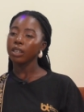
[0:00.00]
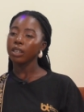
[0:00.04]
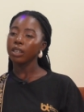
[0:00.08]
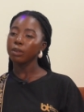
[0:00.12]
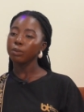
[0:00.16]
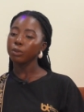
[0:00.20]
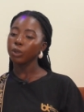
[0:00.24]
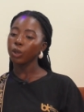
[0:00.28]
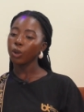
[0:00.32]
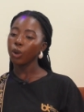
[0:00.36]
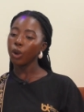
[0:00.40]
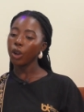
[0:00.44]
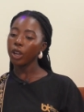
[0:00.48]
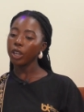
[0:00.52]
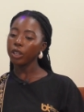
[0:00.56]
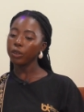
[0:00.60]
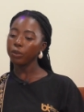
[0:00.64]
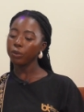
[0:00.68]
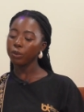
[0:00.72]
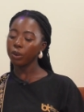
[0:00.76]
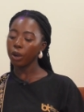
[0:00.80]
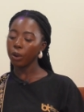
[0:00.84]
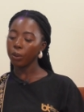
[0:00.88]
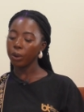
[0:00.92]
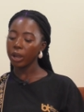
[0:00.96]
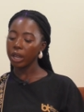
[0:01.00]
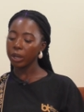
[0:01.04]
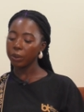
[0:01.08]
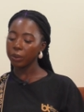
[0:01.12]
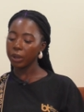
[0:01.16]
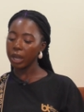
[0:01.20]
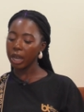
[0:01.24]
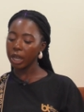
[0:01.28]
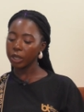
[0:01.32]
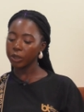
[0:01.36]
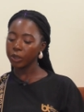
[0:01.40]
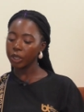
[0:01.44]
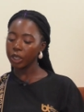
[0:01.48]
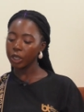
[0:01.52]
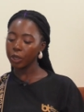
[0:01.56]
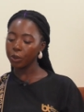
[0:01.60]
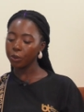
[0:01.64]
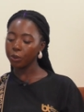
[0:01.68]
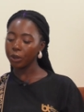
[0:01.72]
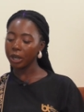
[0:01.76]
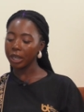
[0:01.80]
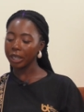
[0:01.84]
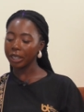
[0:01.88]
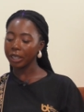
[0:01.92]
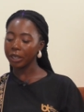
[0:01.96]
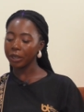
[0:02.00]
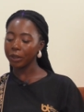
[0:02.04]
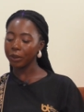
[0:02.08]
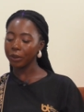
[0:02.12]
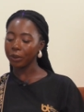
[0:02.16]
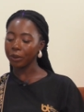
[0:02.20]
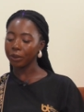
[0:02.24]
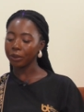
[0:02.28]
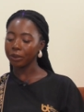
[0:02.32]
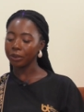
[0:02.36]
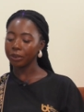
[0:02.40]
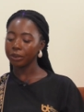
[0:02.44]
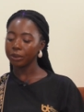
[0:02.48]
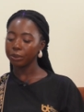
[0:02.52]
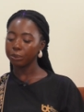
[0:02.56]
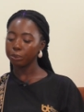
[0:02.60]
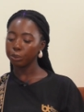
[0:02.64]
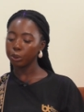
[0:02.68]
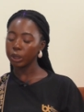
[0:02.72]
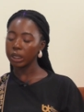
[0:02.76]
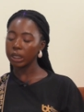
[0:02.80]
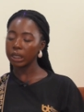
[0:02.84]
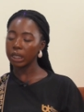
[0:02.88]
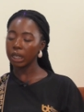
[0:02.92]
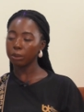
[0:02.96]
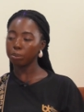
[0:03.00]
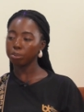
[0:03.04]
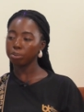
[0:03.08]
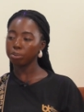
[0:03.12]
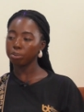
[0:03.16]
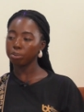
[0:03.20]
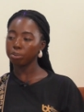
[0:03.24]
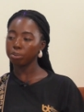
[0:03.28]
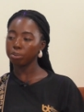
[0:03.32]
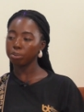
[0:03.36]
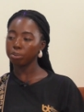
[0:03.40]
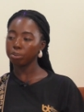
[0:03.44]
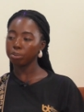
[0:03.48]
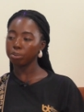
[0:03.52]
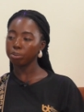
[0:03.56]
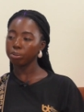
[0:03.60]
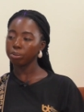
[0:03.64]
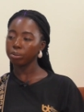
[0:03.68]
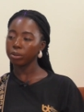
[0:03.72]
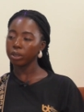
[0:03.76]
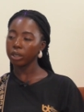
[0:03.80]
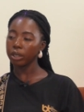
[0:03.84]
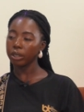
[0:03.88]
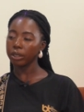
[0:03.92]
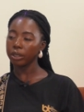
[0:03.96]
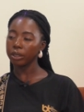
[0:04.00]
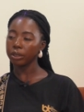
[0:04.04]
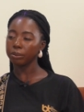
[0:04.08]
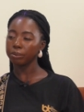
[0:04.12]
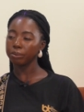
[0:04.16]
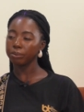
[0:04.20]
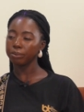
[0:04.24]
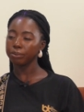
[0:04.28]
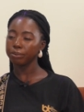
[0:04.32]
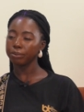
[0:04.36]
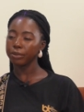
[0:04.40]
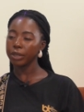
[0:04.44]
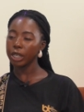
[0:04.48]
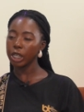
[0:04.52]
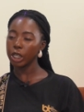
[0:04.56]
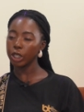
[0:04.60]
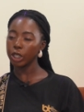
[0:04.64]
Um, going forward, we're actually working on putting up um,